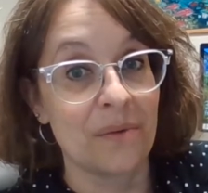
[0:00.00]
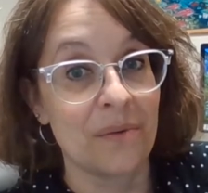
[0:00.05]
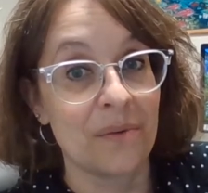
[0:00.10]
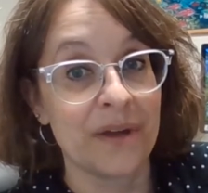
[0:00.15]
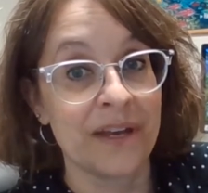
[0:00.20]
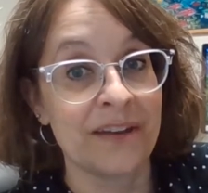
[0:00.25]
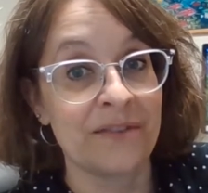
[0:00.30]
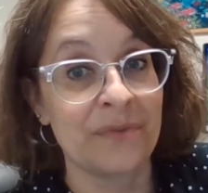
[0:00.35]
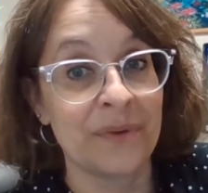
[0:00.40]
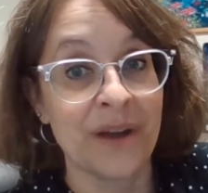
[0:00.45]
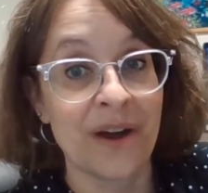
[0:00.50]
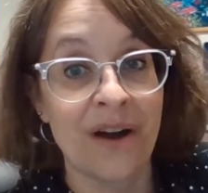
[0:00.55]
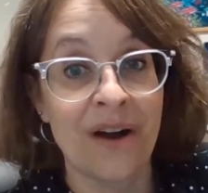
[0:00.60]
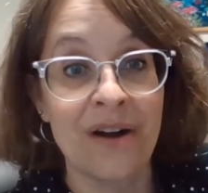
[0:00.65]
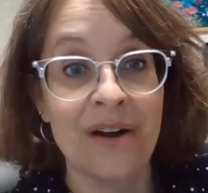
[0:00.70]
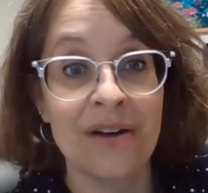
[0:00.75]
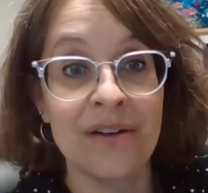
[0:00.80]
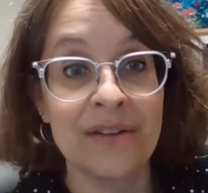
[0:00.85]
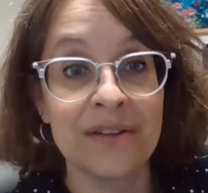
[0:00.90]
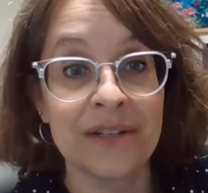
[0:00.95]
If we
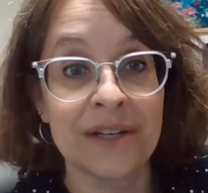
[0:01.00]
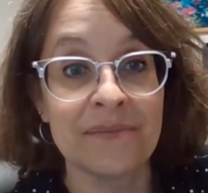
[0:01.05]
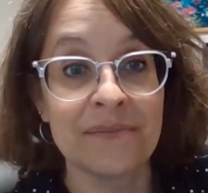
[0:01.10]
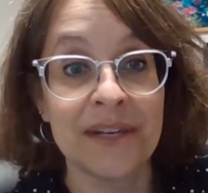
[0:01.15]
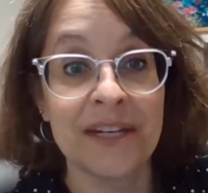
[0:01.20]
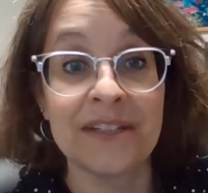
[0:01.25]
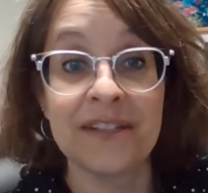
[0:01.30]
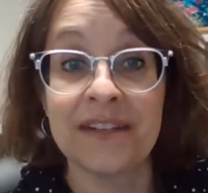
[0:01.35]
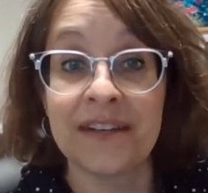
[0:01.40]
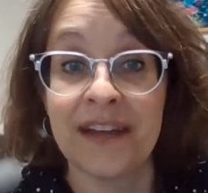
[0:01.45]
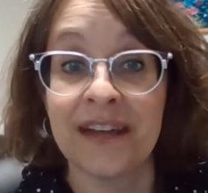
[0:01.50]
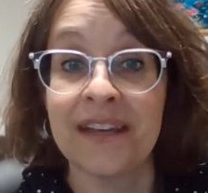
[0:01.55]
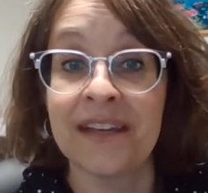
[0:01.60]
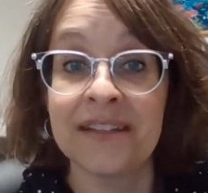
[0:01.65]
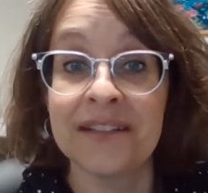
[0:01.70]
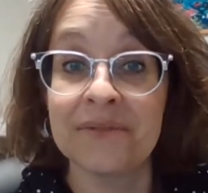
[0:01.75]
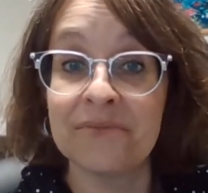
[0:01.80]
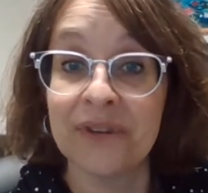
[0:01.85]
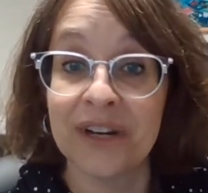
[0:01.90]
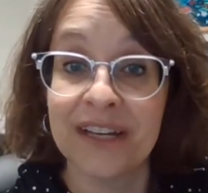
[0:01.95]
all committed to
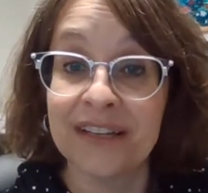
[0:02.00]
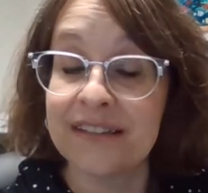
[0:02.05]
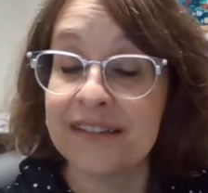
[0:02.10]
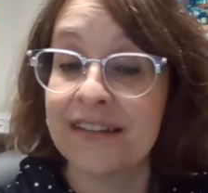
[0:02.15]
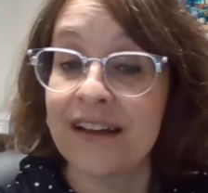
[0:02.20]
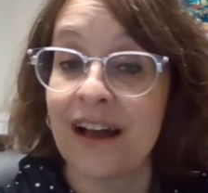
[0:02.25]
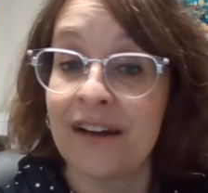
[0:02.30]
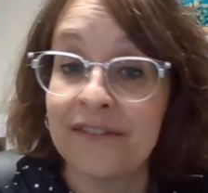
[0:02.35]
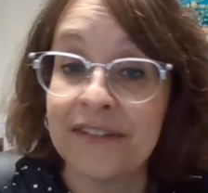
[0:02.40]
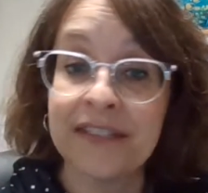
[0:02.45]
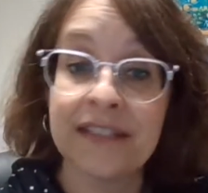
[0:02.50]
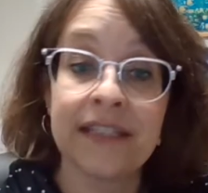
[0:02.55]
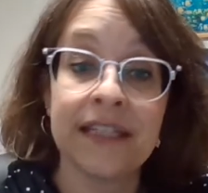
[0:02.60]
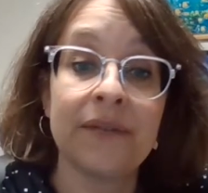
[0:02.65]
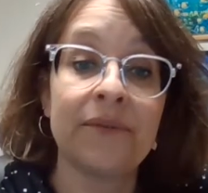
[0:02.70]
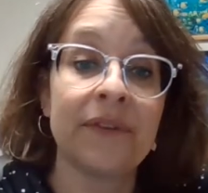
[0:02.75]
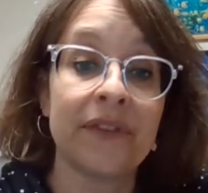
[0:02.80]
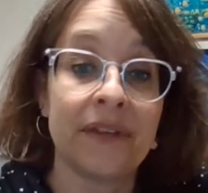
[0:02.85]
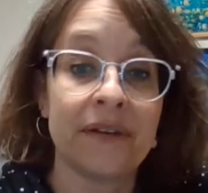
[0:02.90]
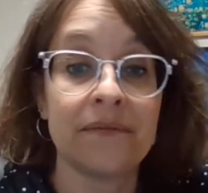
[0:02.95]
taking some risk,
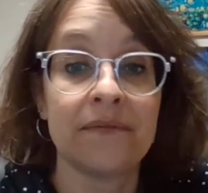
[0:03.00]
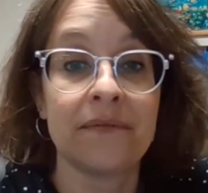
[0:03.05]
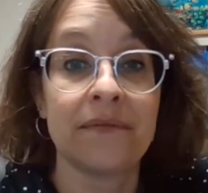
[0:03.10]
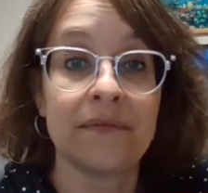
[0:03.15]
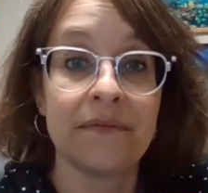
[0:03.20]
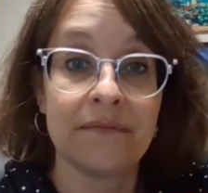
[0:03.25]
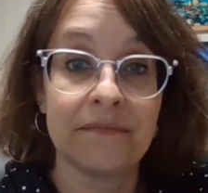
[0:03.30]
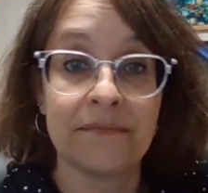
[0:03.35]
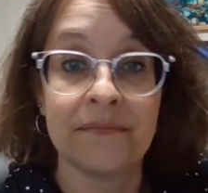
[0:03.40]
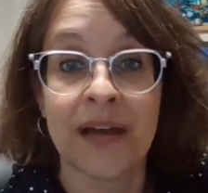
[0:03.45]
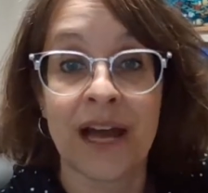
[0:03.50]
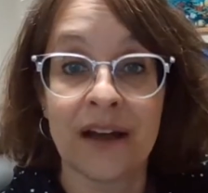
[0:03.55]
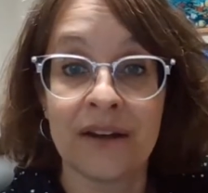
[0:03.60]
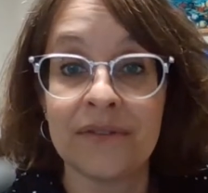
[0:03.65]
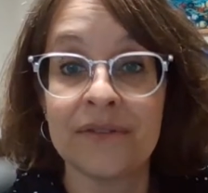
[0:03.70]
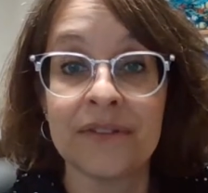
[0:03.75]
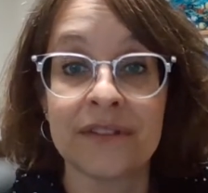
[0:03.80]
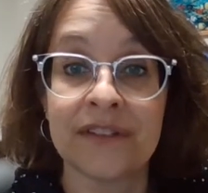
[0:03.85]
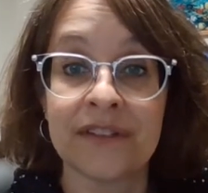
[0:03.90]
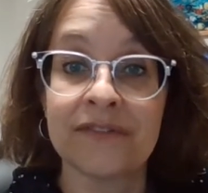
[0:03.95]
obviously within
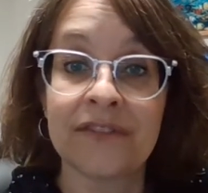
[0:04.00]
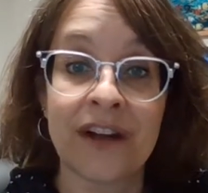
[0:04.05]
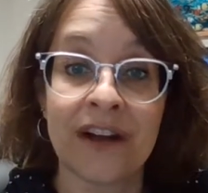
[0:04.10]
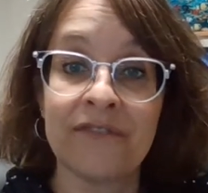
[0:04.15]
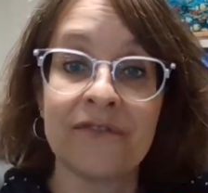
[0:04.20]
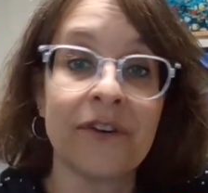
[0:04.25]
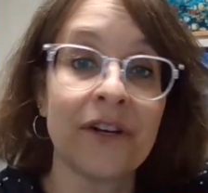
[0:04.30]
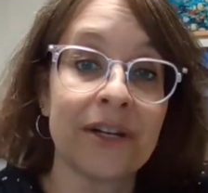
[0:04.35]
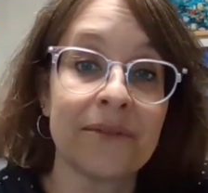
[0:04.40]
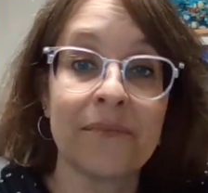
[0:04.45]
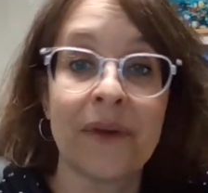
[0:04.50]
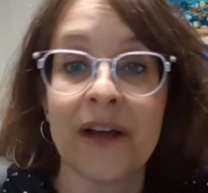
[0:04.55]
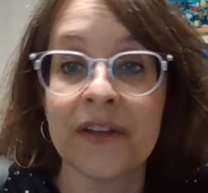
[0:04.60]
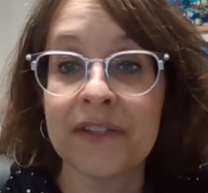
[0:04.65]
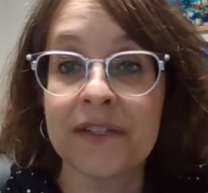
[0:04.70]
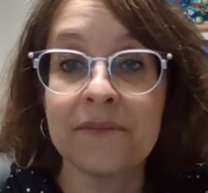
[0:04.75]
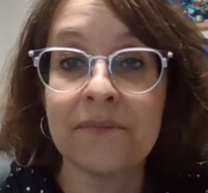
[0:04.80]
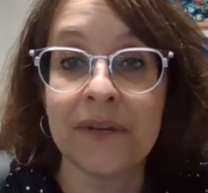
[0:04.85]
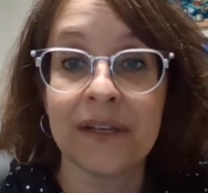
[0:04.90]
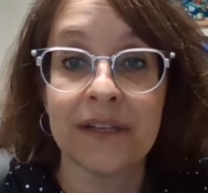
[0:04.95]
bounds of comfort and
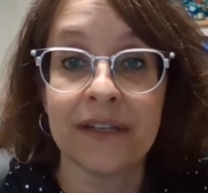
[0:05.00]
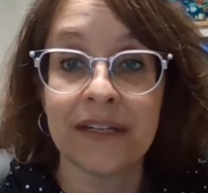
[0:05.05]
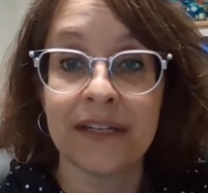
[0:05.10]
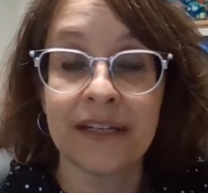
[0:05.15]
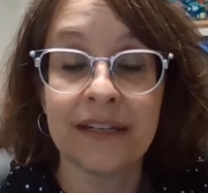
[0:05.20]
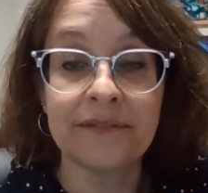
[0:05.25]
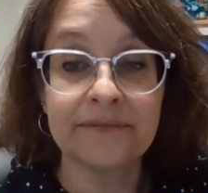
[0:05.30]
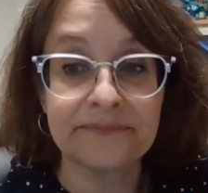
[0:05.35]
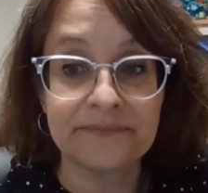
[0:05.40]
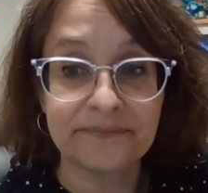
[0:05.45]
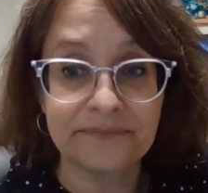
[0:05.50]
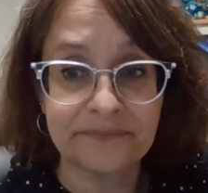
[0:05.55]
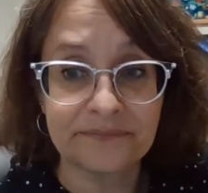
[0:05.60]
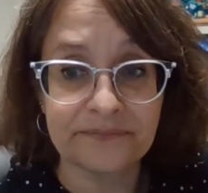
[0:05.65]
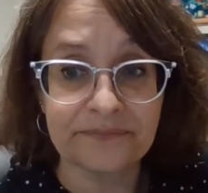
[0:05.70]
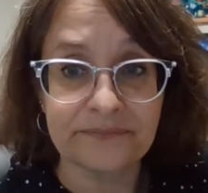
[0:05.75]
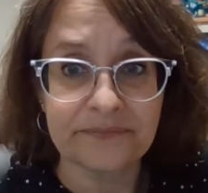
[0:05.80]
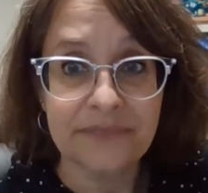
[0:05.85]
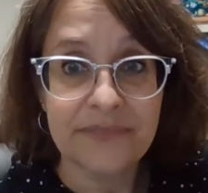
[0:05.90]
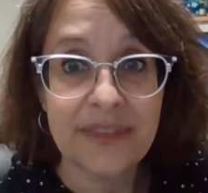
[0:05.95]
possibility,
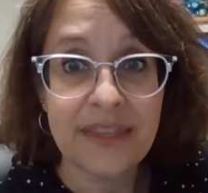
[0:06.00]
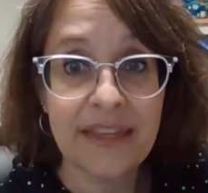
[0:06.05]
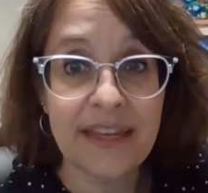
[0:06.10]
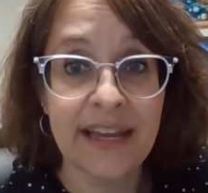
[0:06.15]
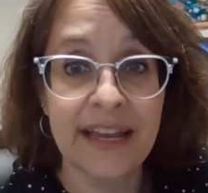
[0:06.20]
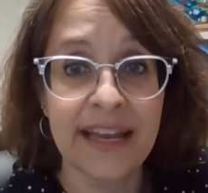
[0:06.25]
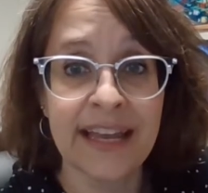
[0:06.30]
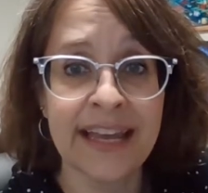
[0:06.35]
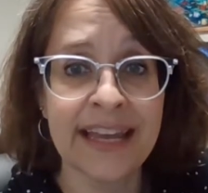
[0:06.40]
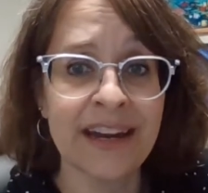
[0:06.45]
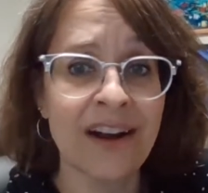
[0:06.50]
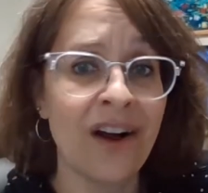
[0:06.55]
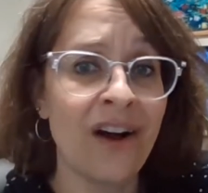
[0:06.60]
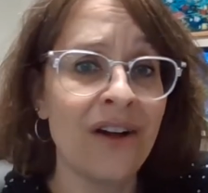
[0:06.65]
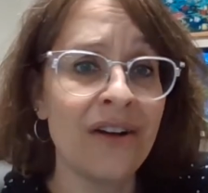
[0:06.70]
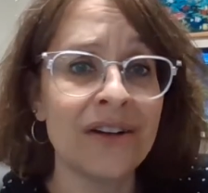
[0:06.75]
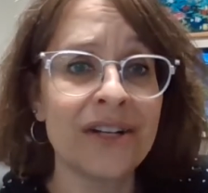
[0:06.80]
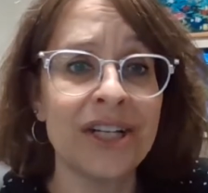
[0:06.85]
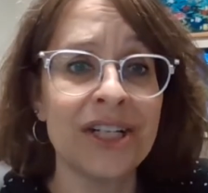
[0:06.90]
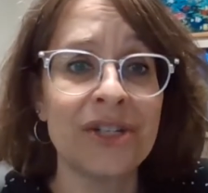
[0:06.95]
and
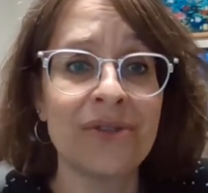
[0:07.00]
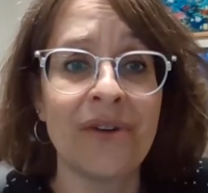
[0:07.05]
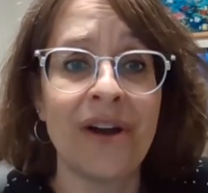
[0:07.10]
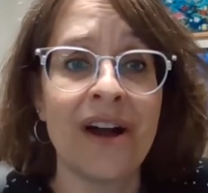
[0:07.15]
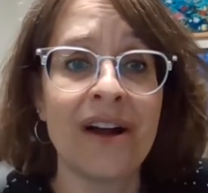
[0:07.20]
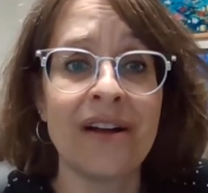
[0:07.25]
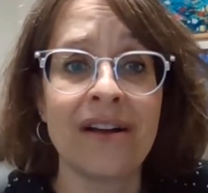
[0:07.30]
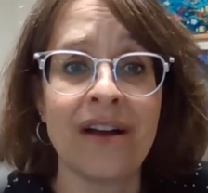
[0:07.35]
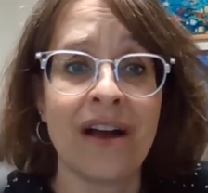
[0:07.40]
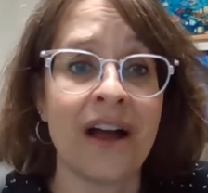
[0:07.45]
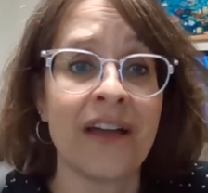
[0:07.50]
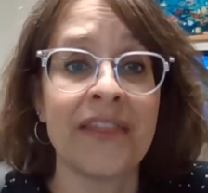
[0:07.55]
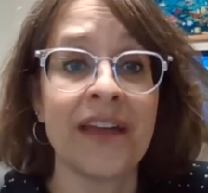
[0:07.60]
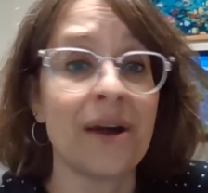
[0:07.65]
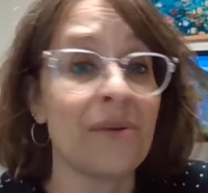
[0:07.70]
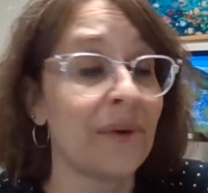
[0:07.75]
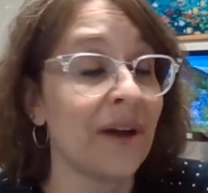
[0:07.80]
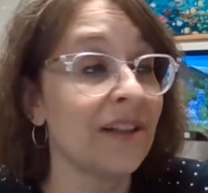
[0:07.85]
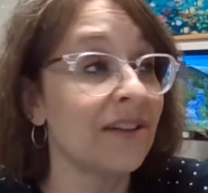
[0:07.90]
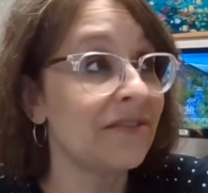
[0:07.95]
all could draw on
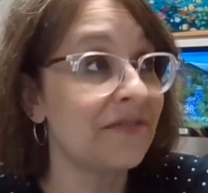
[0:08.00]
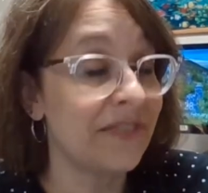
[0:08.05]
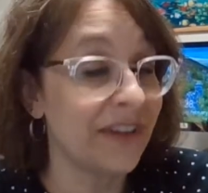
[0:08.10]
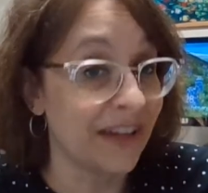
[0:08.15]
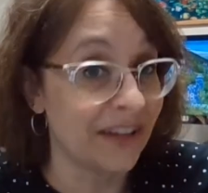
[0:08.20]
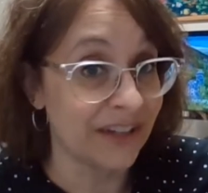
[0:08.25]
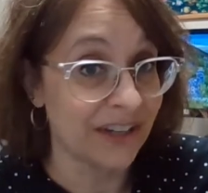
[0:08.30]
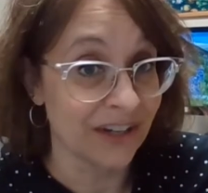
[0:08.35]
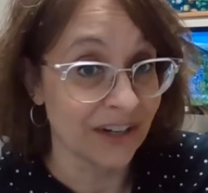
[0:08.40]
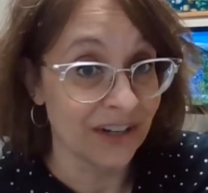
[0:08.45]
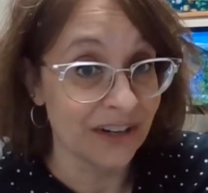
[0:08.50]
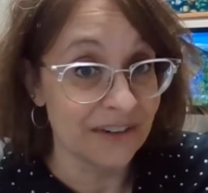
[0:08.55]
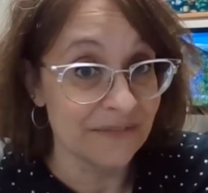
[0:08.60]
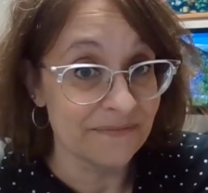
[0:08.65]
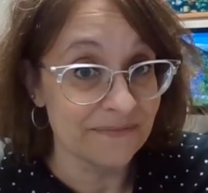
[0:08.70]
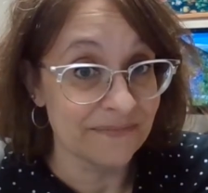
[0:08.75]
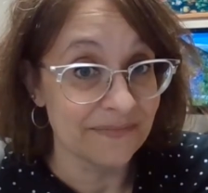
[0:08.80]
that well of failure,